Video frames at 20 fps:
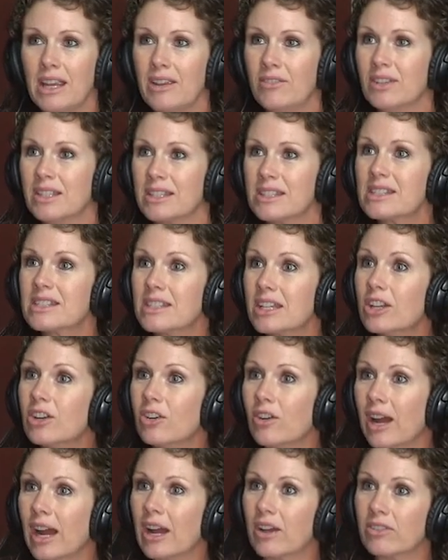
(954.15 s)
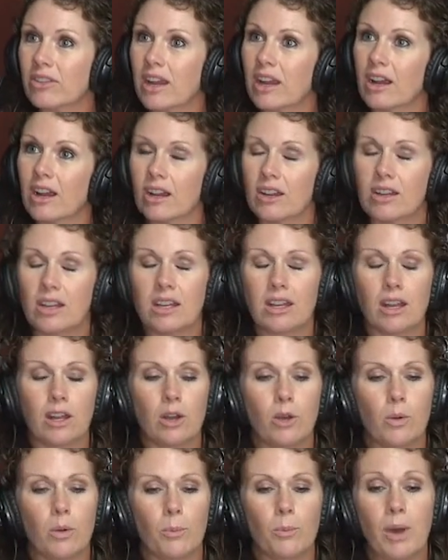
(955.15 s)
even still out there,
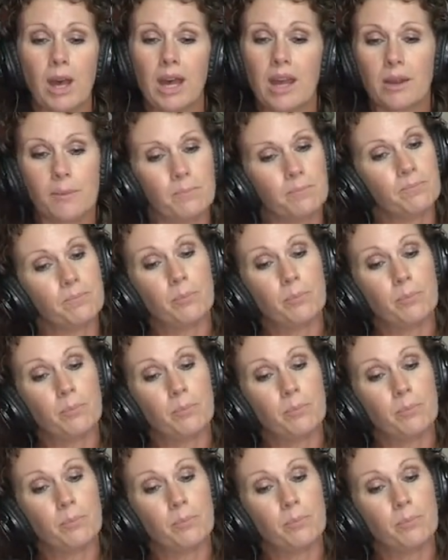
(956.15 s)
but